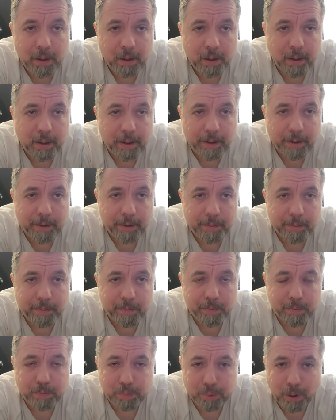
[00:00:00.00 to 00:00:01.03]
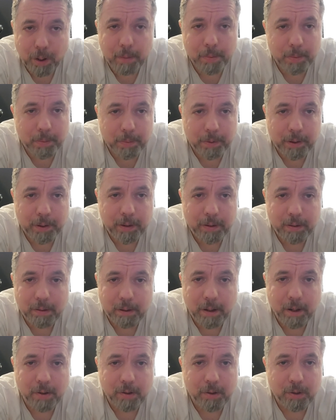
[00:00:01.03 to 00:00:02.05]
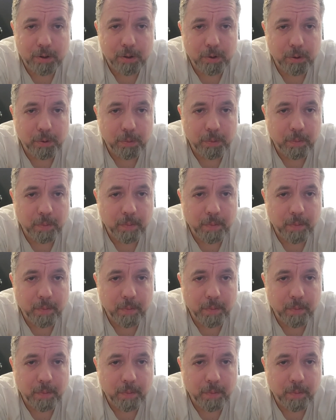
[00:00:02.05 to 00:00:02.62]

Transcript: um, probably how to